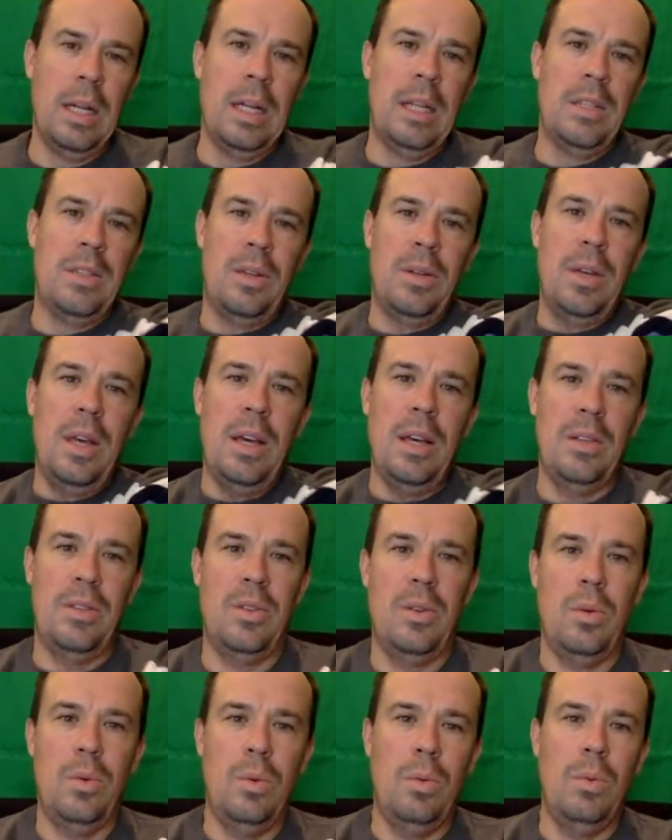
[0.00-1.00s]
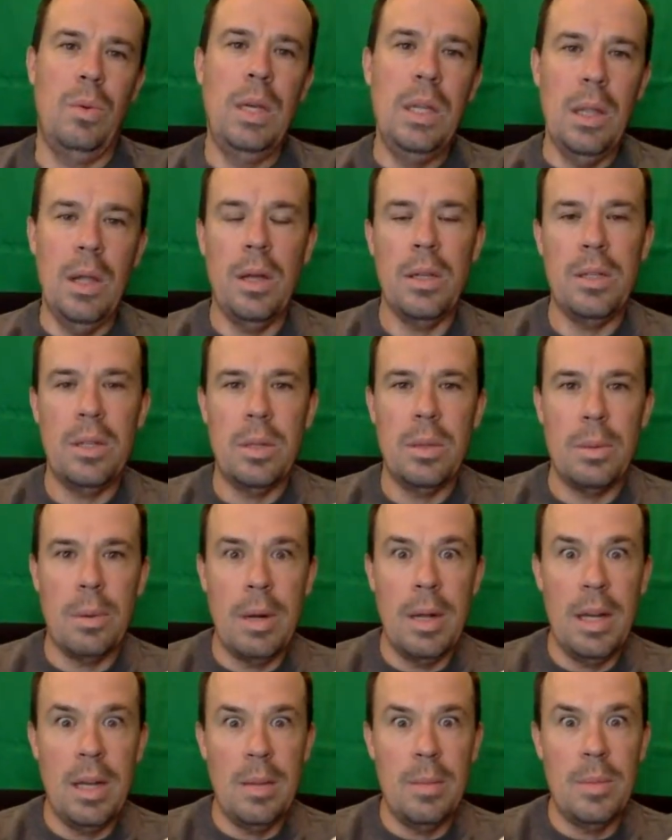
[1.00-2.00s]
So we lost to the
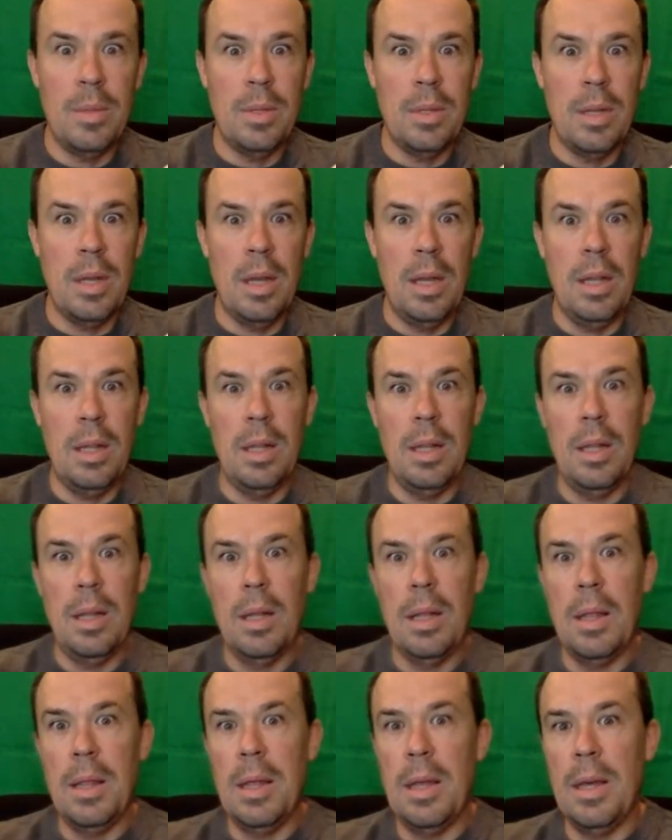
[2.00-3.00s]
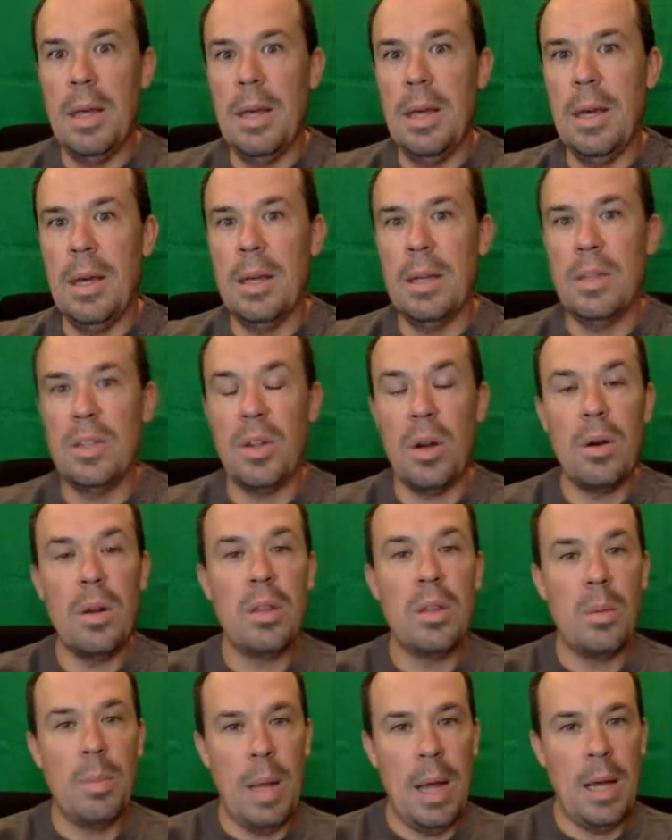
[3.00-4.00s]
Rams, and they started
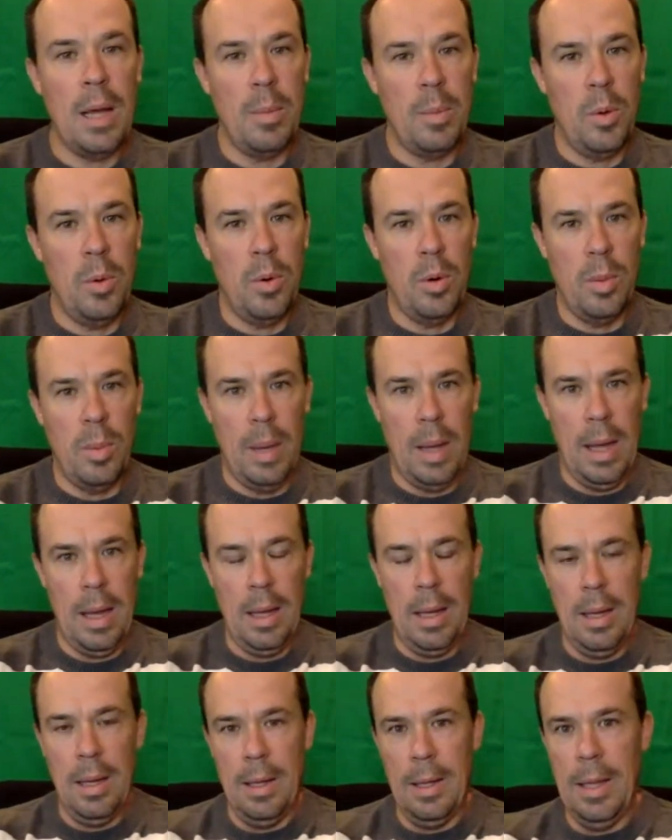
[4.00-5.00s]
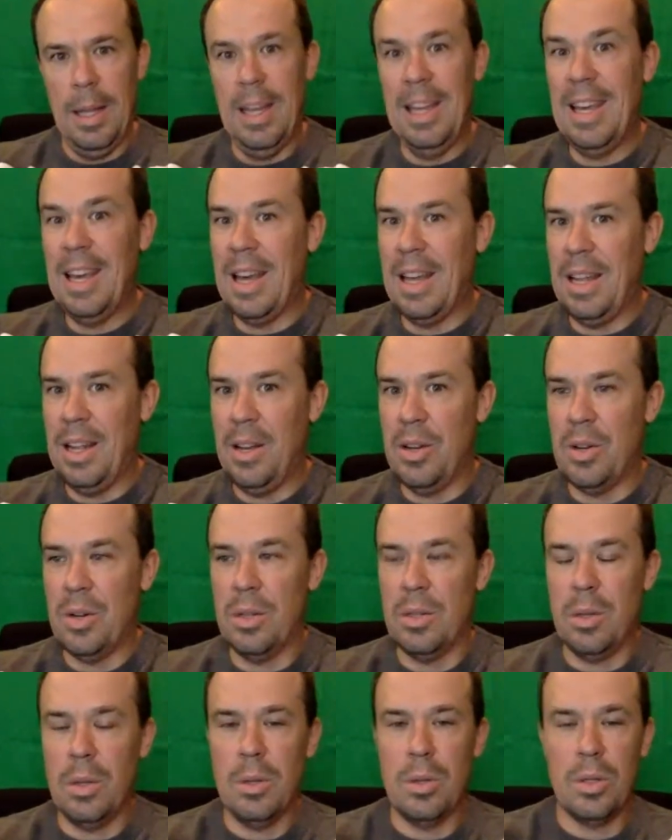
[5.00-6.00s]
their backup quarterback. He got injured,
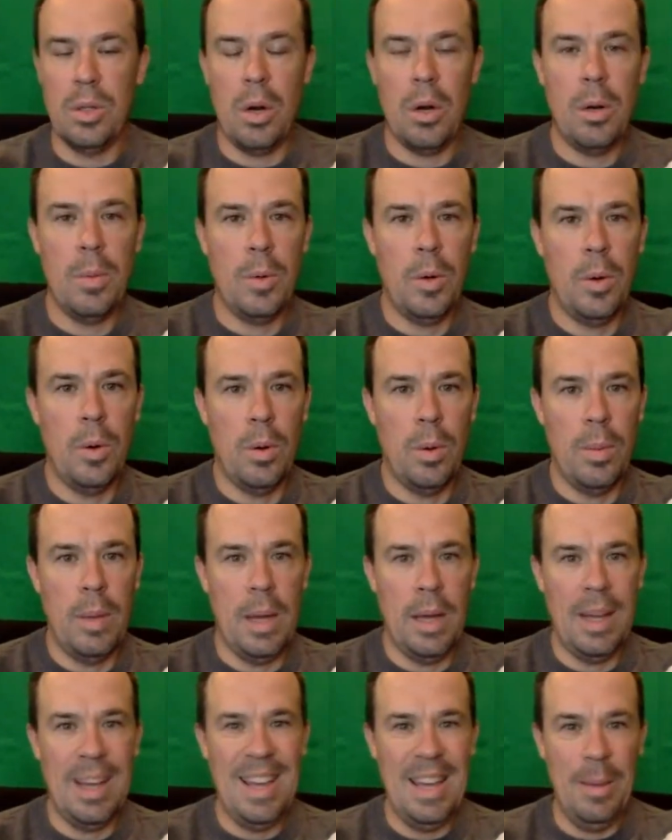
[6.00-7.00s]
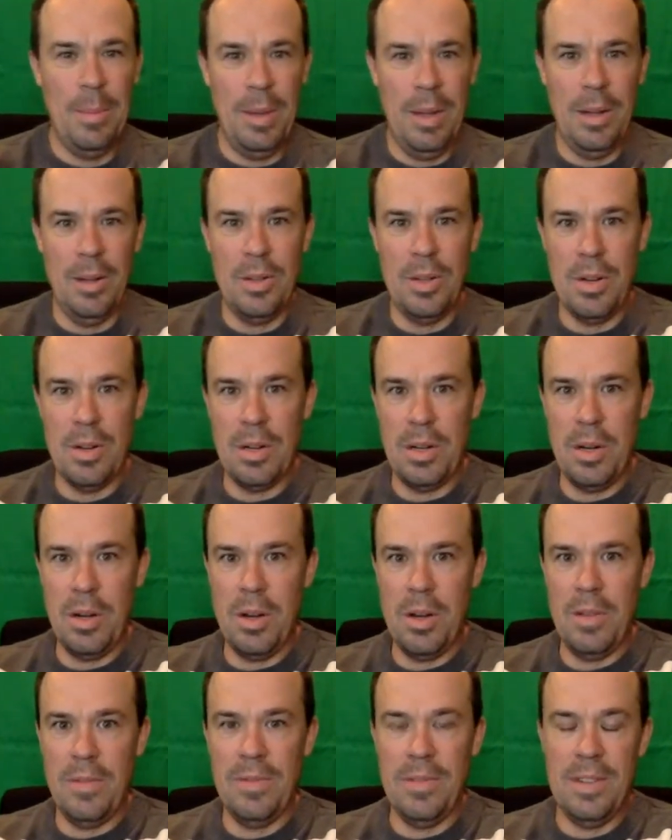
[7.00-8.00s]
so their startup quarterback came in, Jared
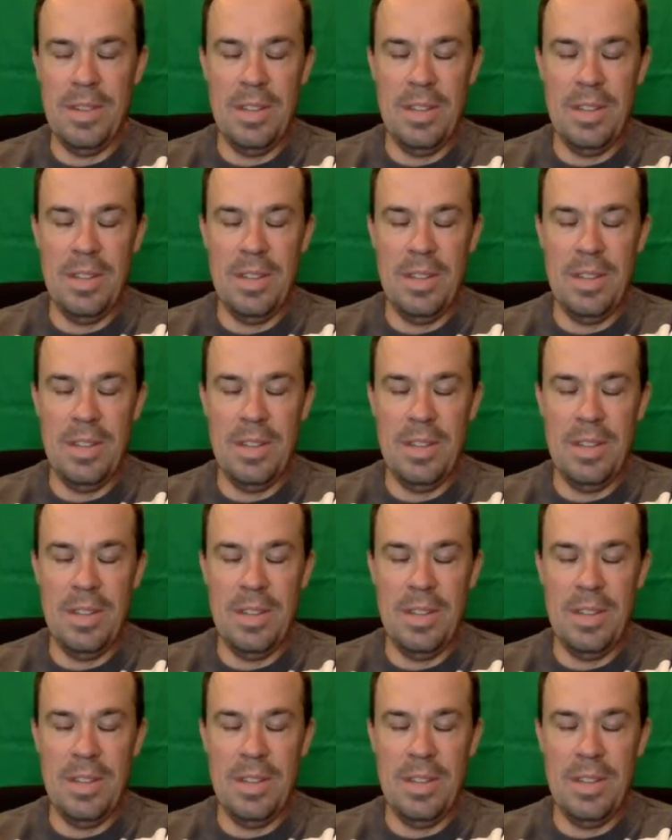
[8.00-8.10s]
Goff, and